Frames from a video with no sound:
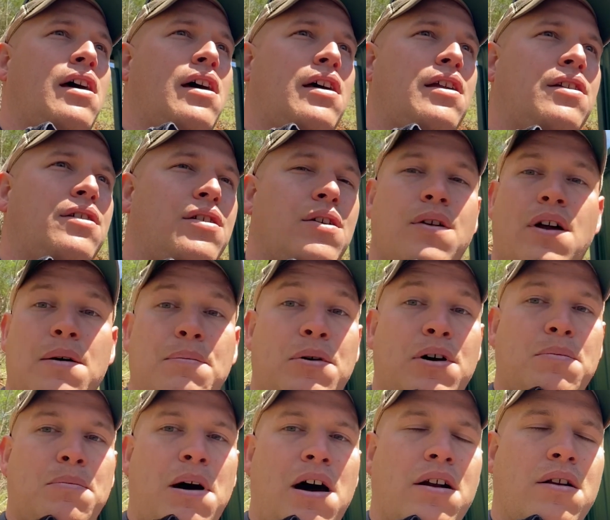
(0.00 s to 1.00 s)
Do not put
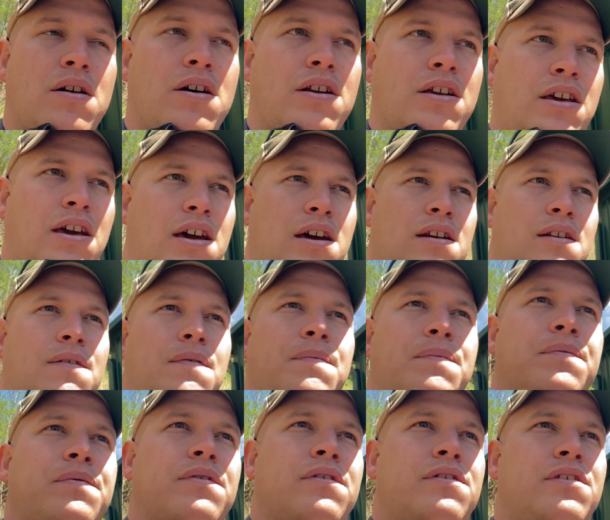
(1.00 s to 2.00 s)
a bottle on it yet
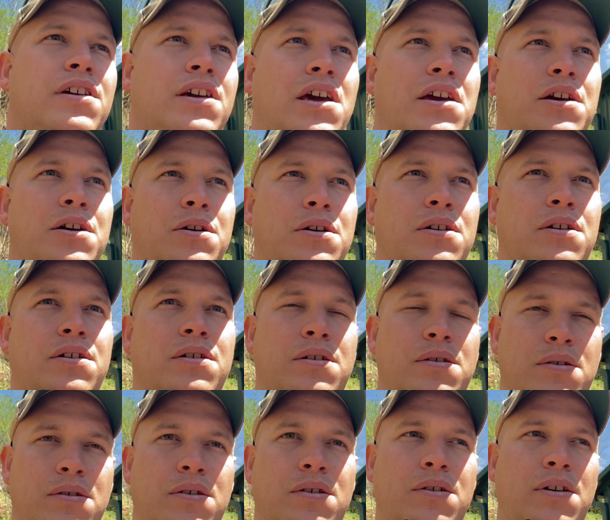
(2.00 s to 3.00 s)
to get your
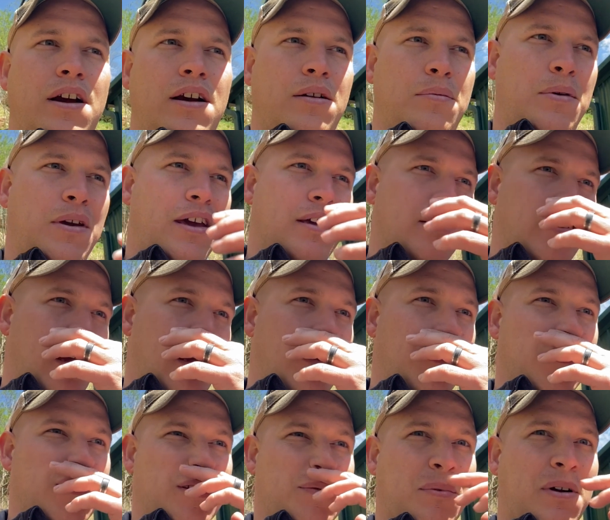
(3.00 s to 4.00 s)
correct PSI you
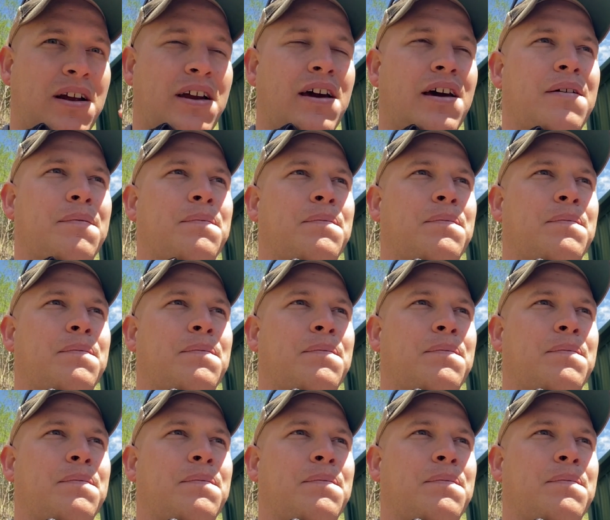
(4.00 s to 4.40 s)
want to spray at.